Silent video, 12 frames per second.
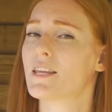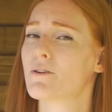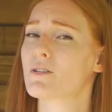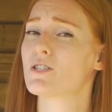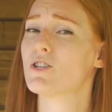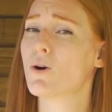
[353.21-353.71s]
There
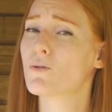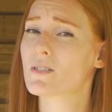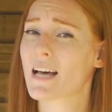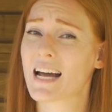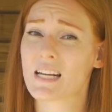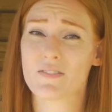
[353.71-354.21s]
was no
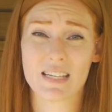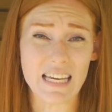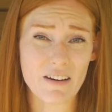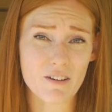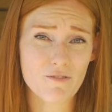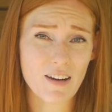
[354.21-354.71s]
sign of an
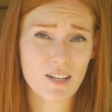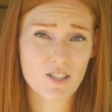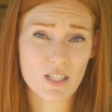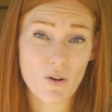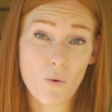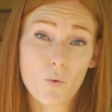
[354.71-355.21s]
ear
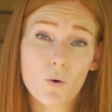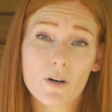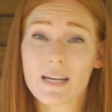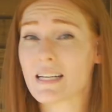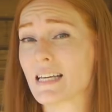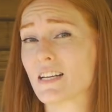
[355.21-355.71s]
infection or
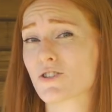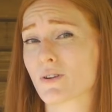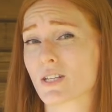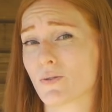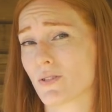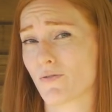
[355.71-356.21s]
an injury
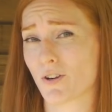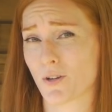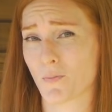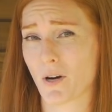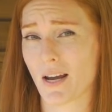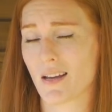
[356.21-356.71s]
to his
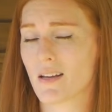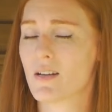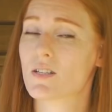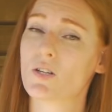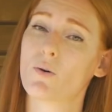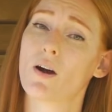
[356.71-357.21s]
vertebrae,
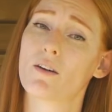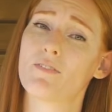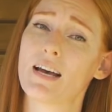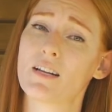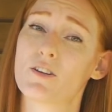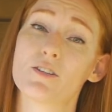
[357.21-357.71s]
so our
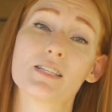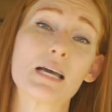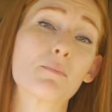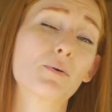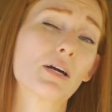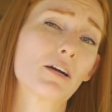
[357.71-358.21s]
vet could
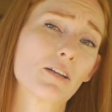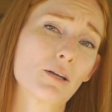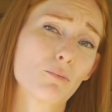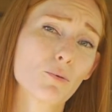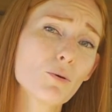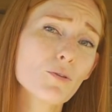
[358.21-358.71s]
temporarily
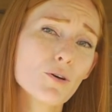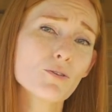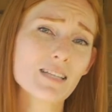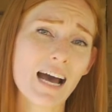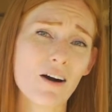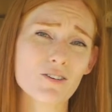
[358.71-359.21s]
rule those
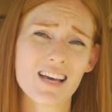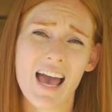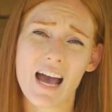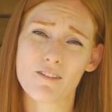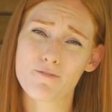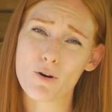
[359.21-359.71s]
out
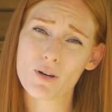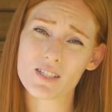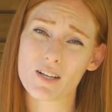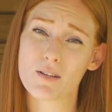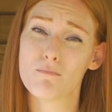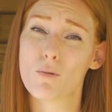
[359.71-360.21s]
and focus
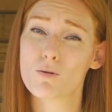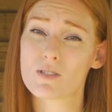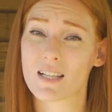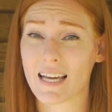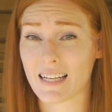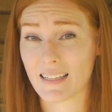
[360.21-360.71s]
on the most
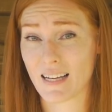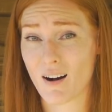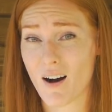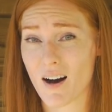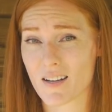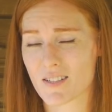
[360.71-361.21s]
likely
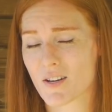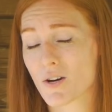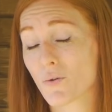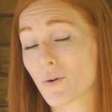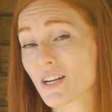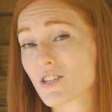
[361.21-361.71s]
cause,
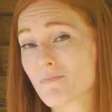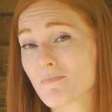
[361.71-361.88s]
which